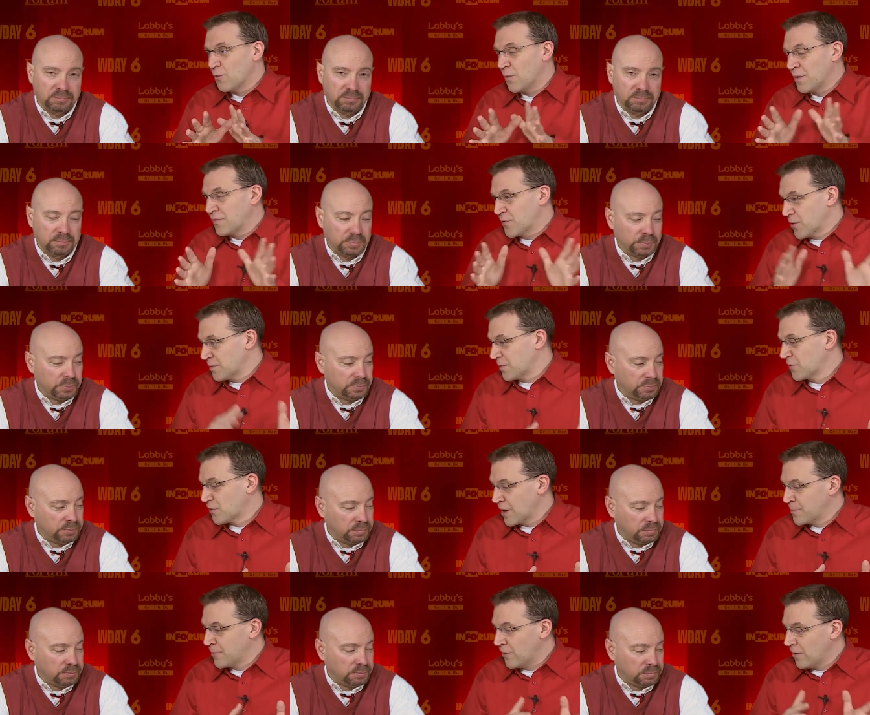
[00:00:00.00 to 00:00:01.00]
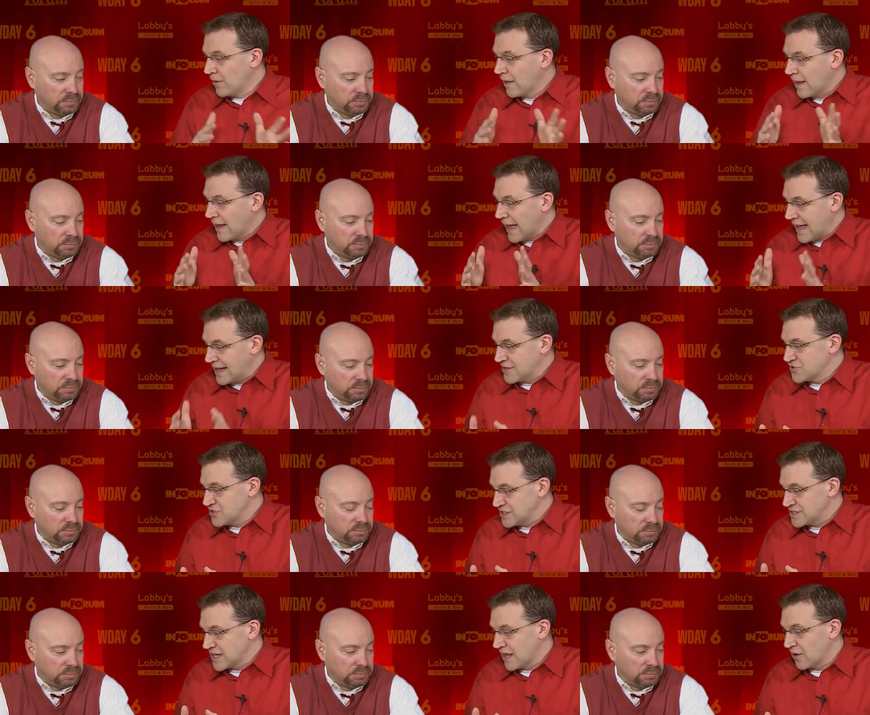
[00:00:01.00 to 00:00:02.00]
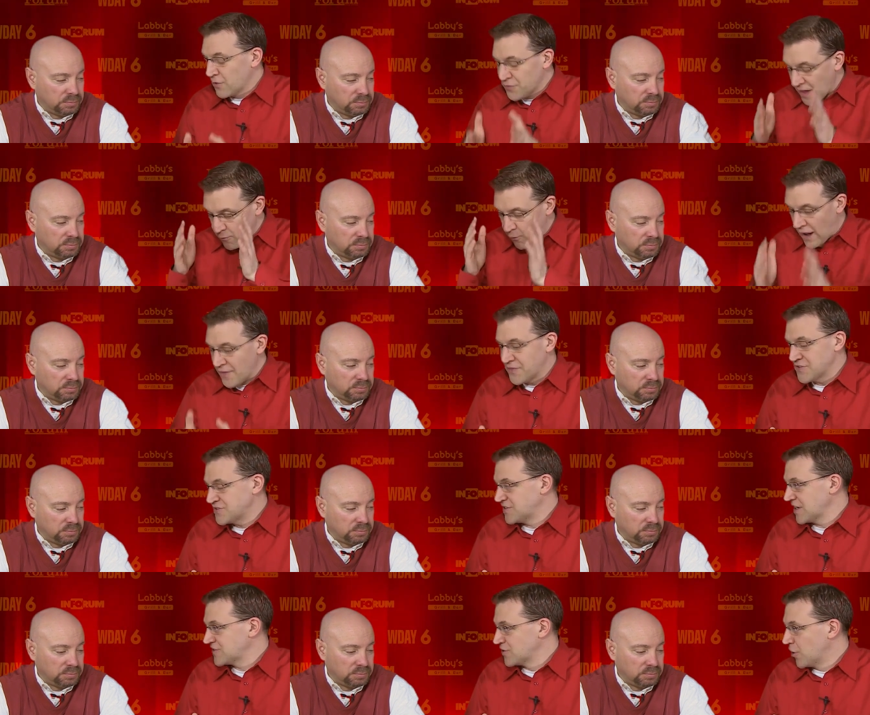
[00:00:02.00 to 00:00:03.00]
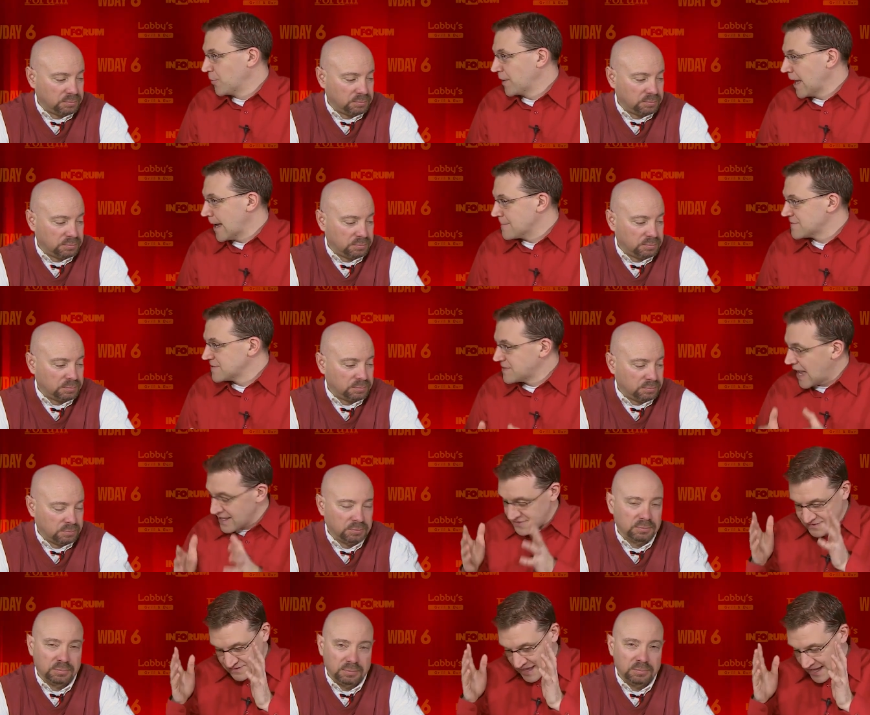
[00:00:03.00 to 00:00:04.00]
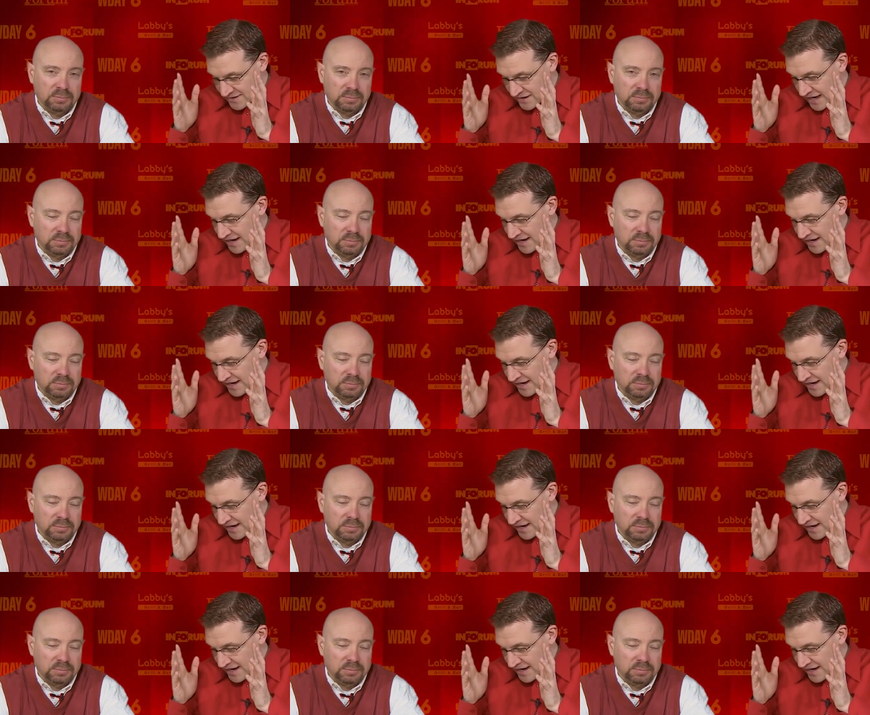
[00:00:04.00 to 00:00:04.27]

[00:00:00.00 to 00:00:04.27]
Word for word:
Speaker 1: what we've heard from Craig Bohl and Gene Taylor, they want the six home games. That's that.